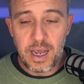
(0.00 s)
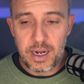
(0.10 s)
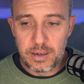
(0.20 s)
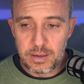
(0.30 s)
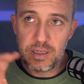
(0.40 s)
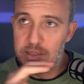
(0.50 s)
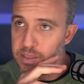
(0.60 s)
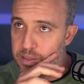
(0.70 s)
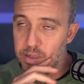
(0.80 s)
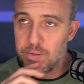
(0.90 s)
And it's
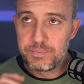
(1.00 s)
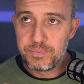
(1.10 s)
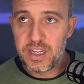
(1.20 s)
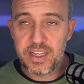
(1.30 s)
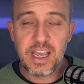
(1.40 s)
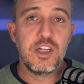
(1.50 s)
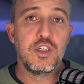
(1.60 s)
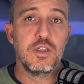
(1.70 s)
the dedication